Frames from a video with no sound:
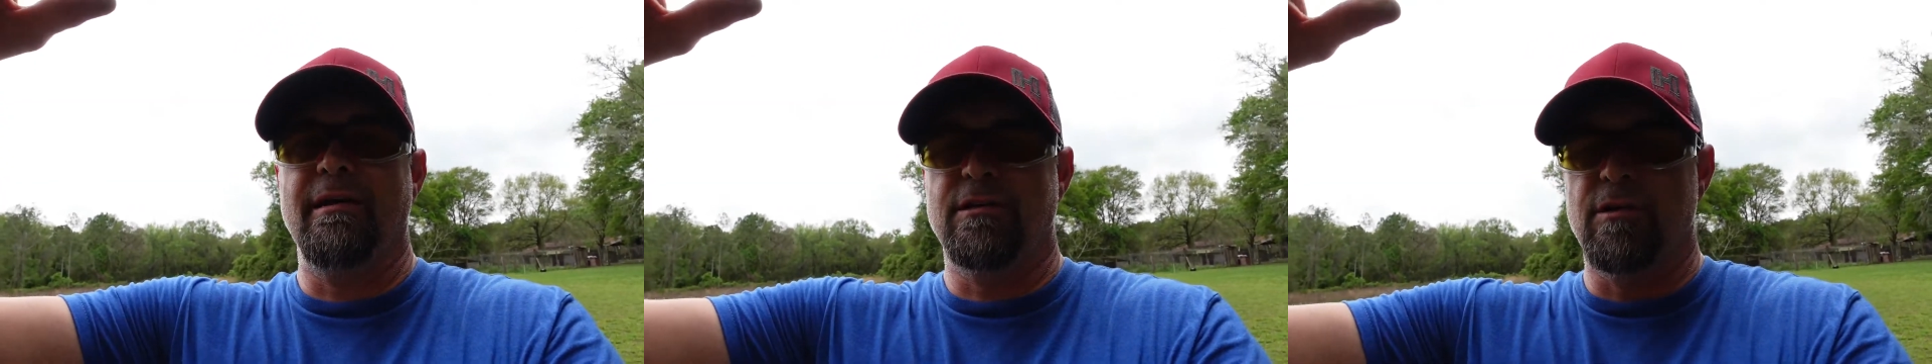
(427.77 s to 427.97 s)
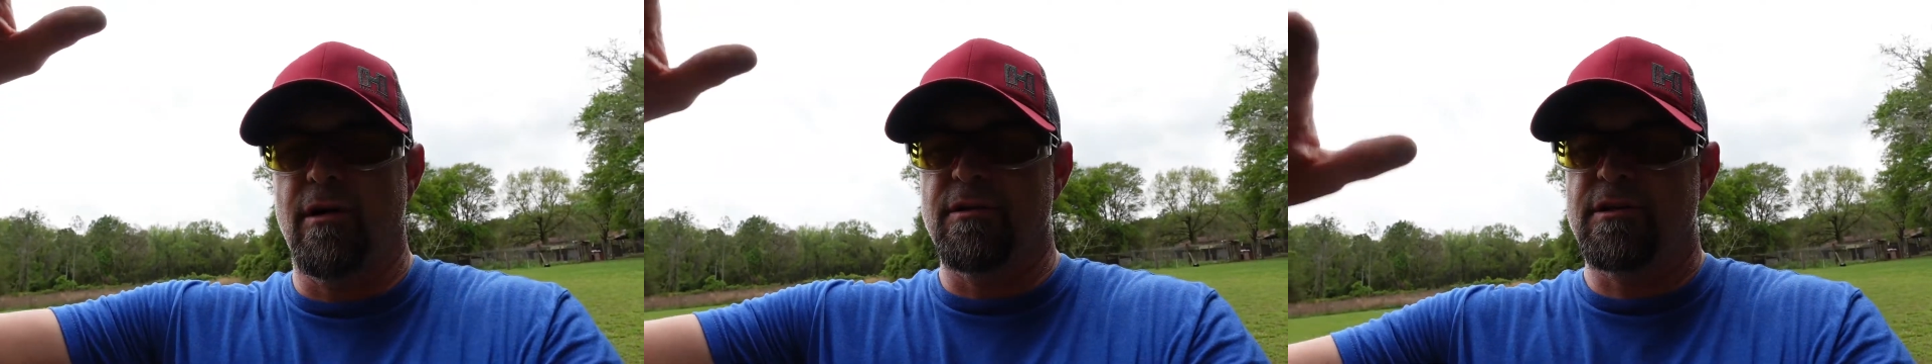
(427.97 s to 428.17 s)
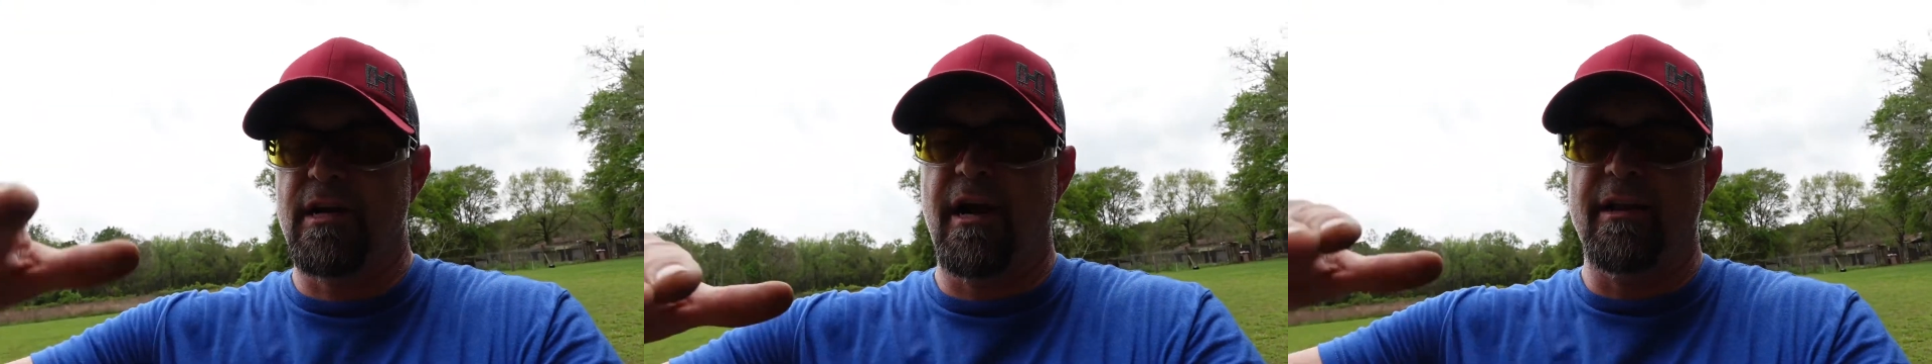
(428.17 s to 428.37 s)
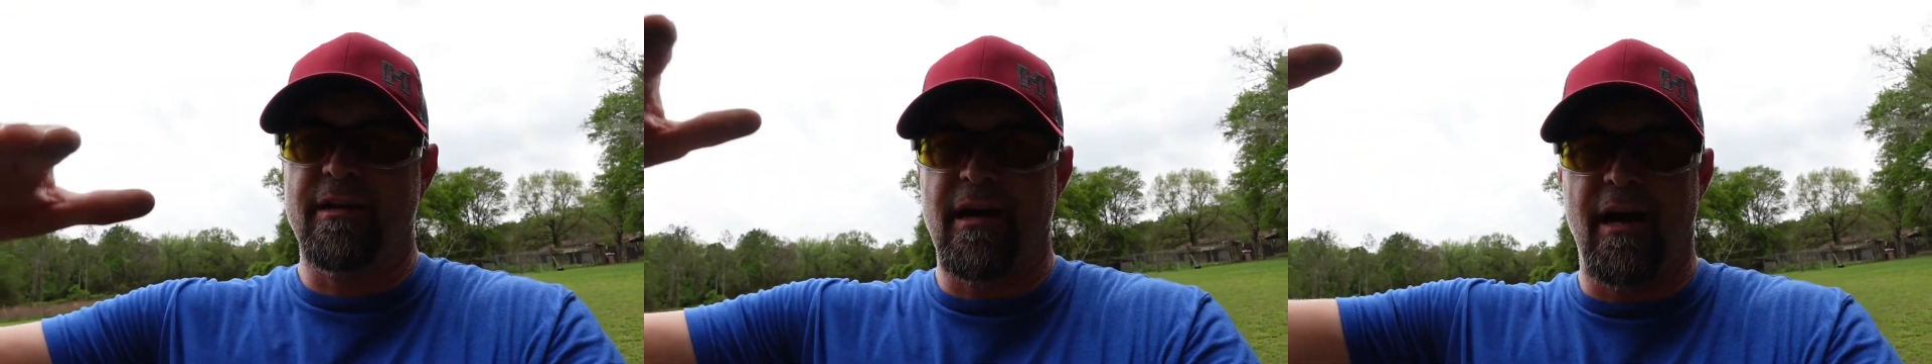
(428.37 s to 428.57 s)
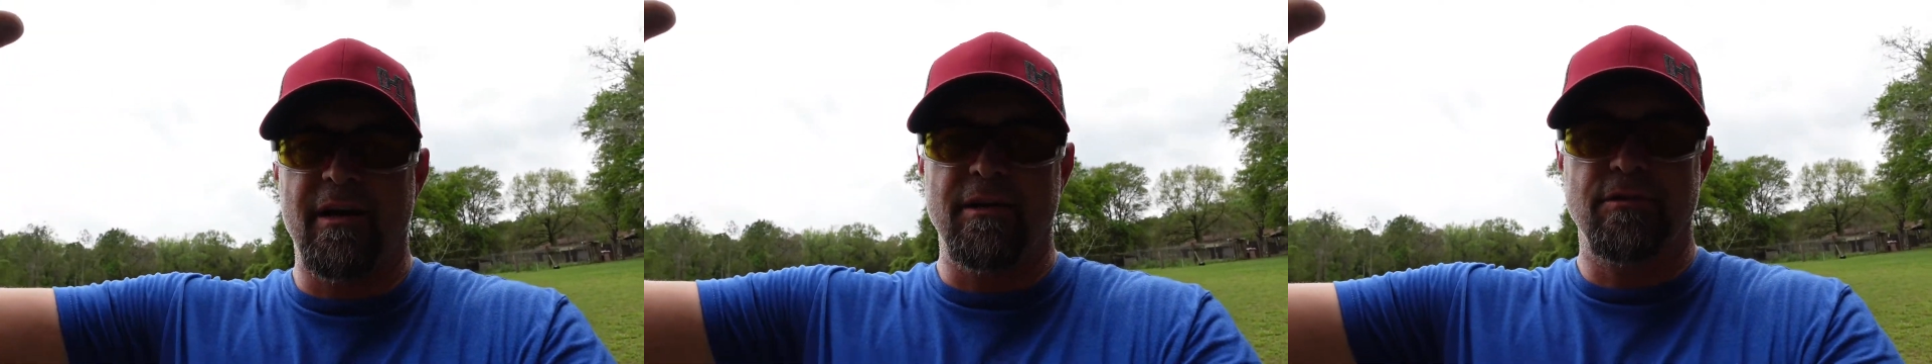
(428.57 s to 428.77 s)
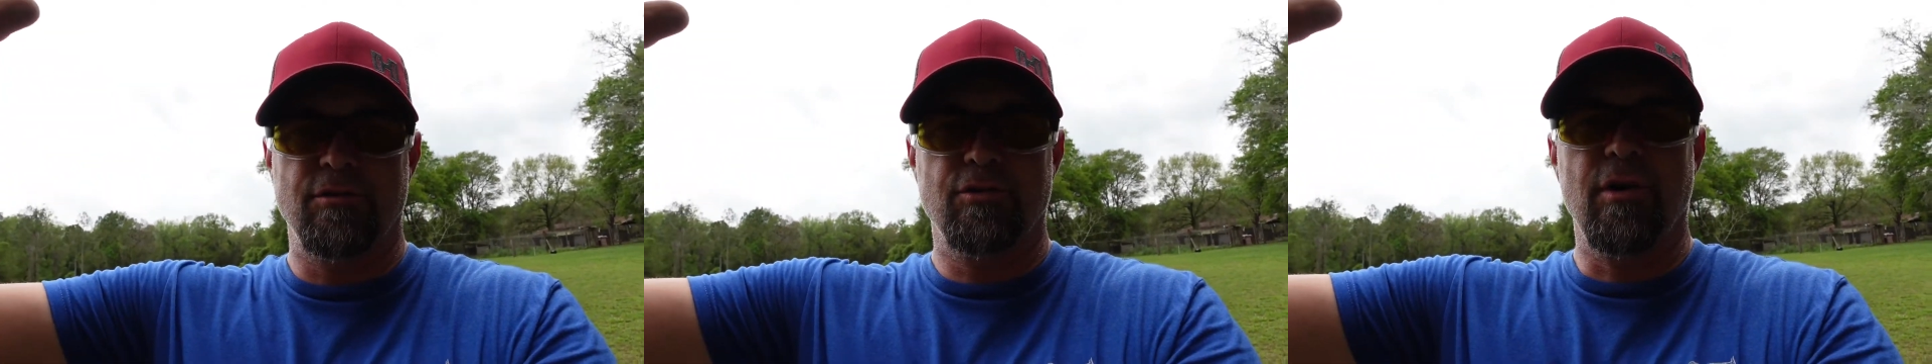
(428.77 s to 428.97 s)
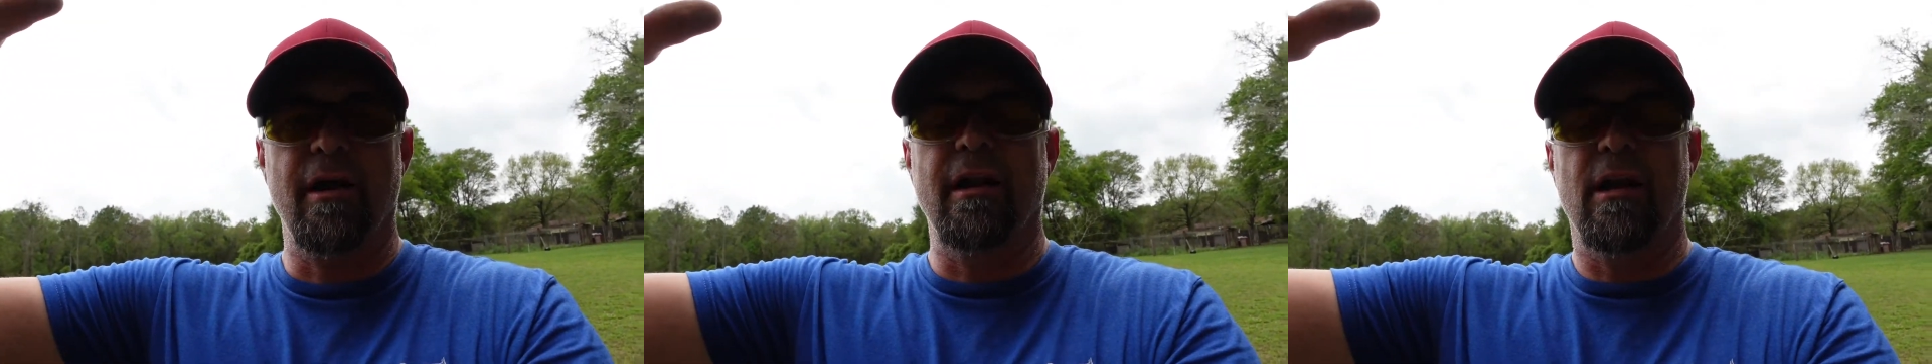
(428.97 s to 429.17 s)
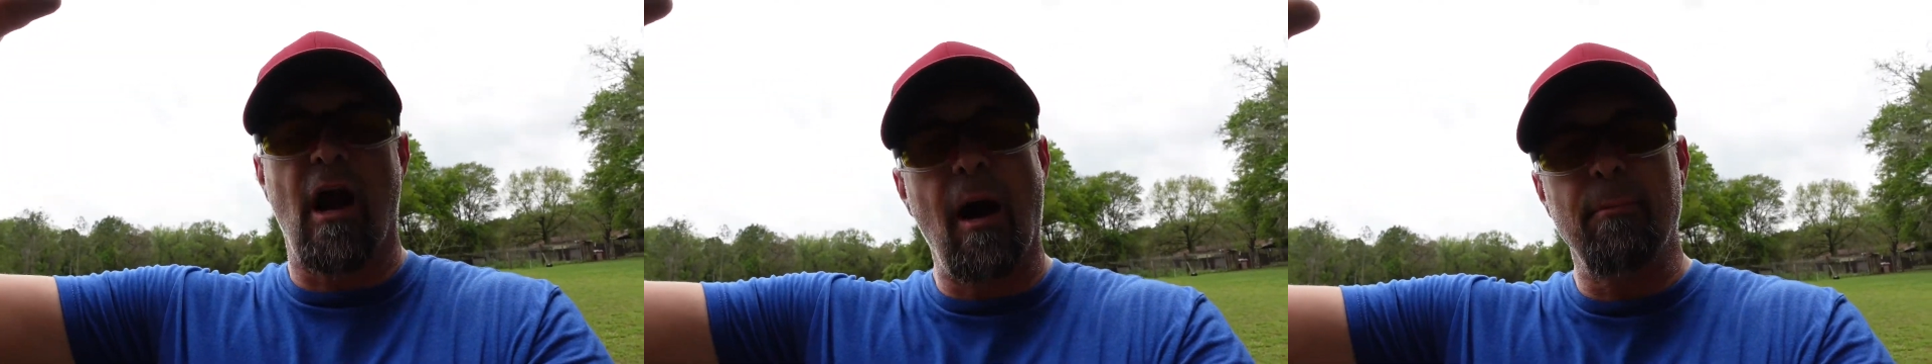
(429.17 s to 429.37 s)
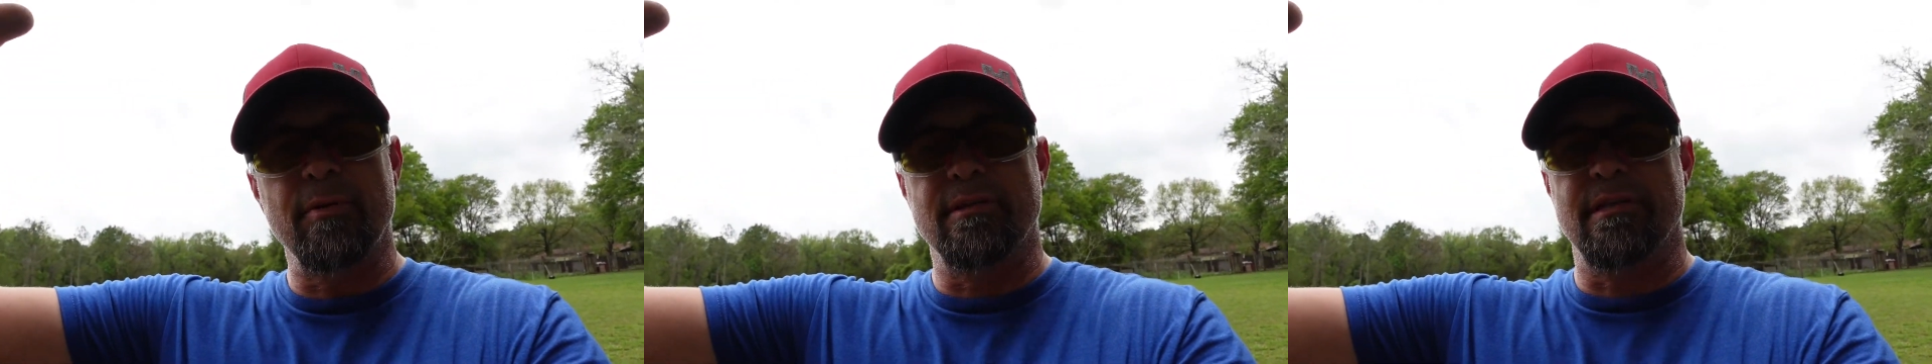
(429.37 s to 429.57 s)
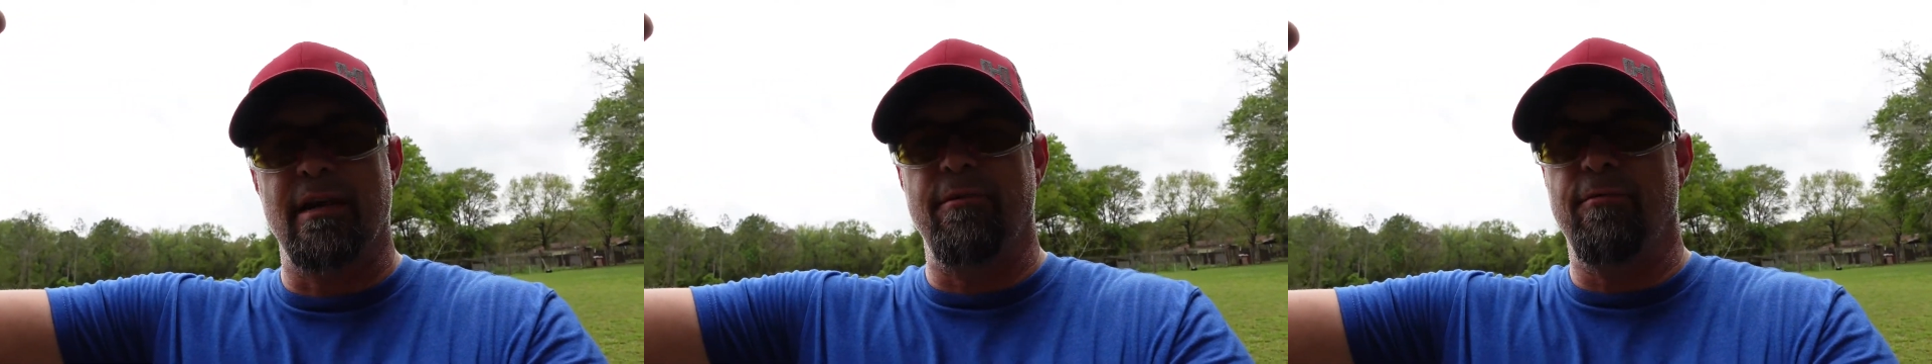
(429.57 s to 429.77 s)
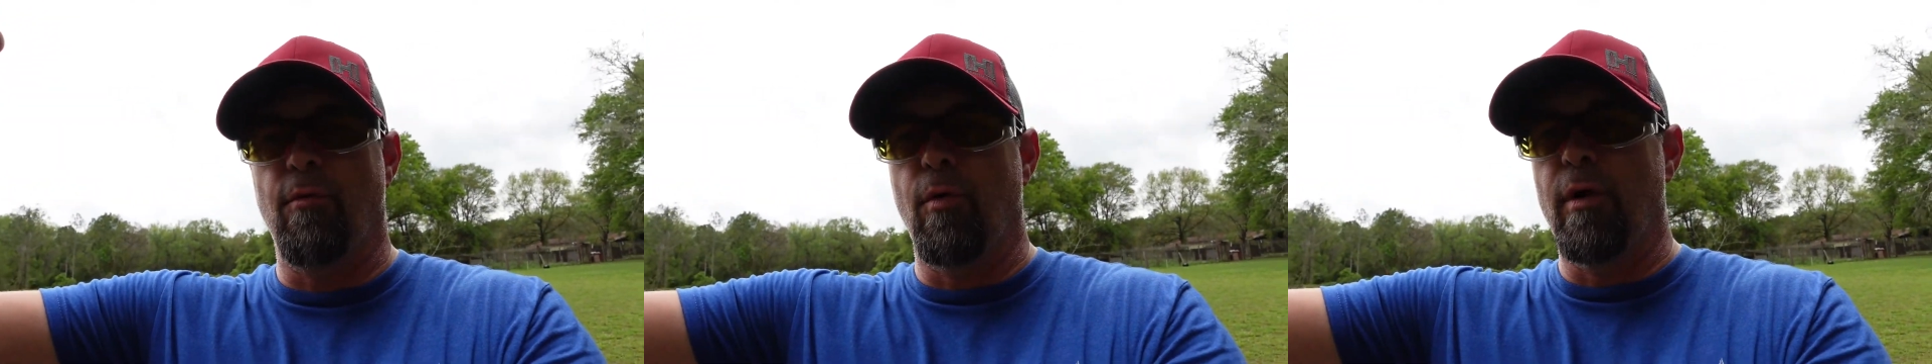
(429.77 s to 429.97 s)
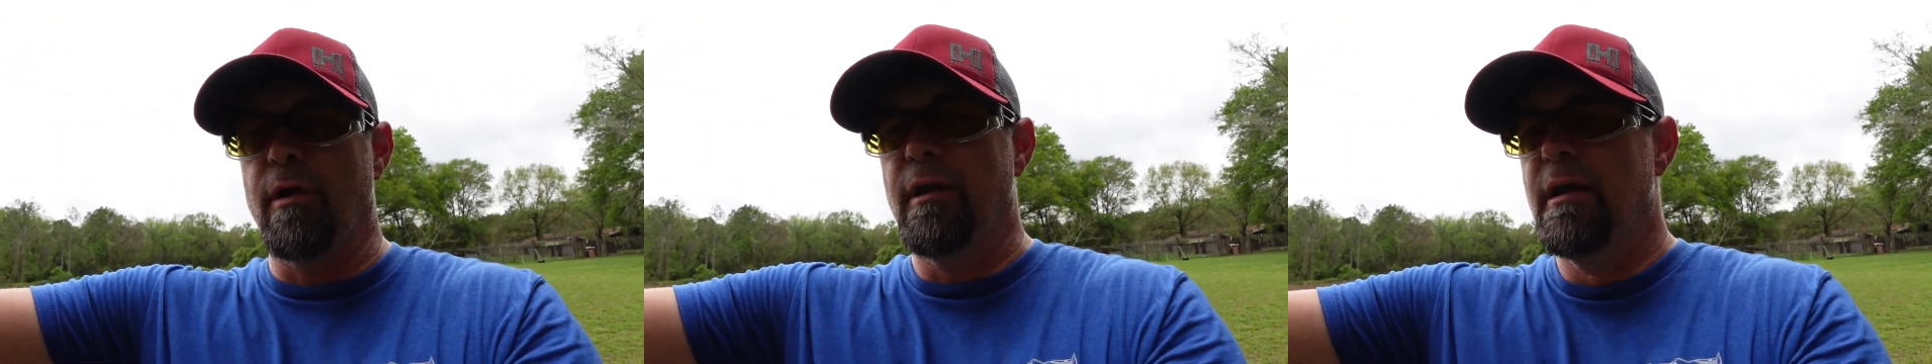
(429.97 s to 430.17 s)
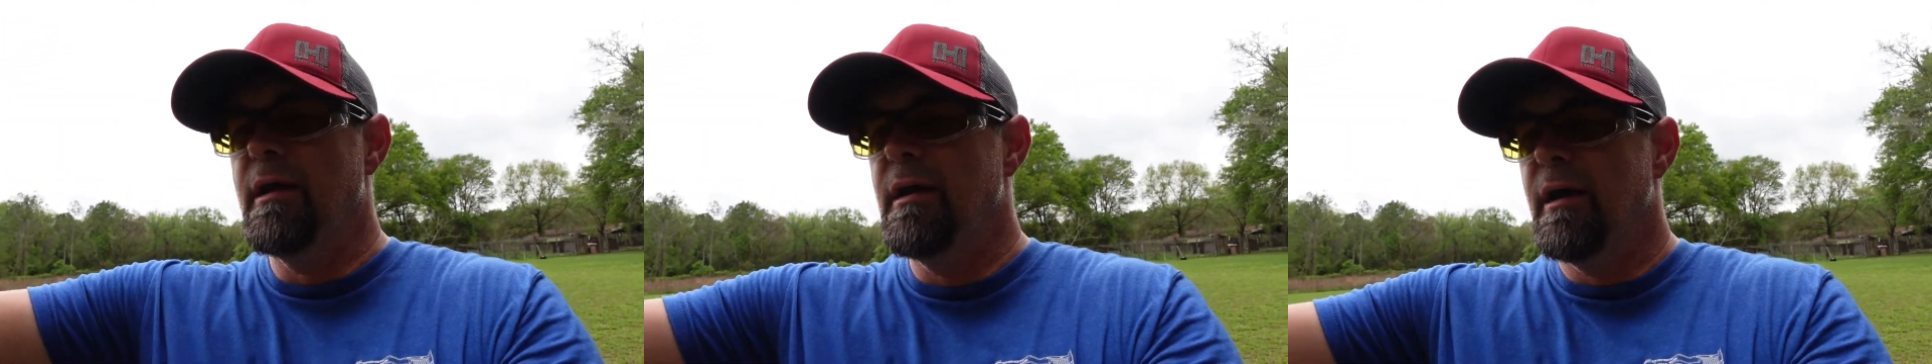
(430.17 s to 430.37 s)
so I was kind of kind of trying to compensate for it.